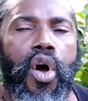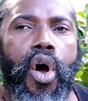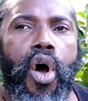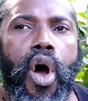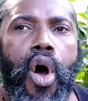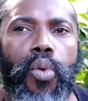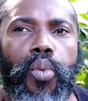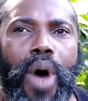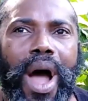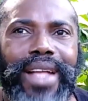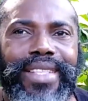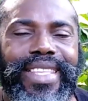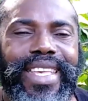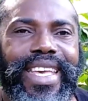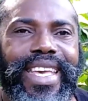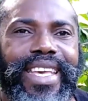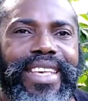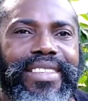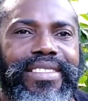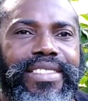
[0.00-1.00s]
or what
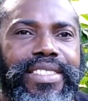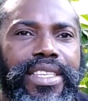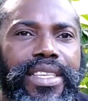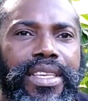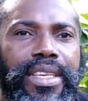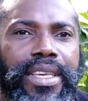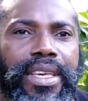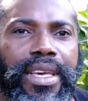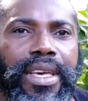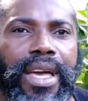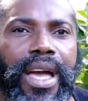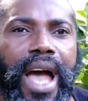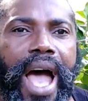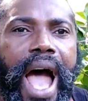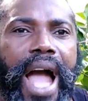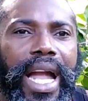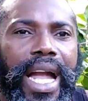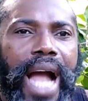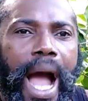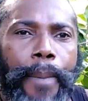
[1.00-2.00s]
is
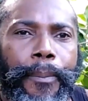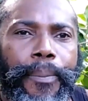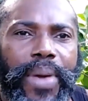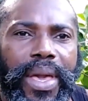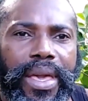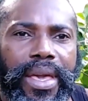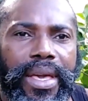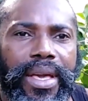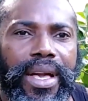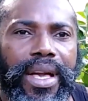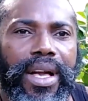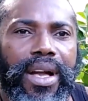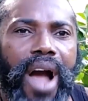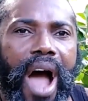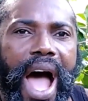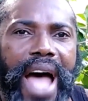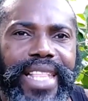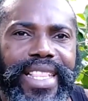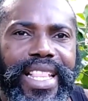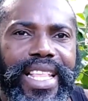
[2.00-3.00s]
agape,
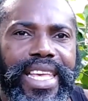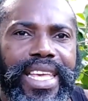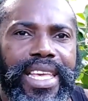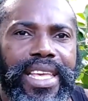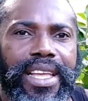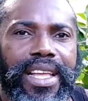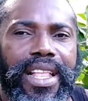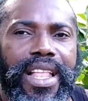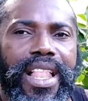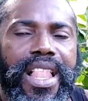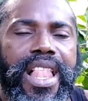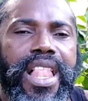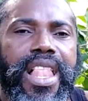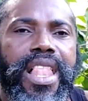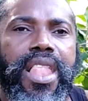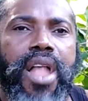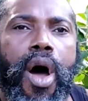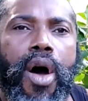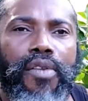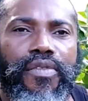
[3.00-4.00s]
godly
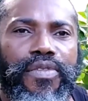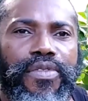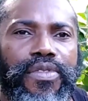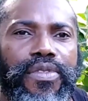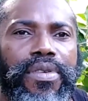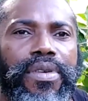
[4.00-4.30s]
love,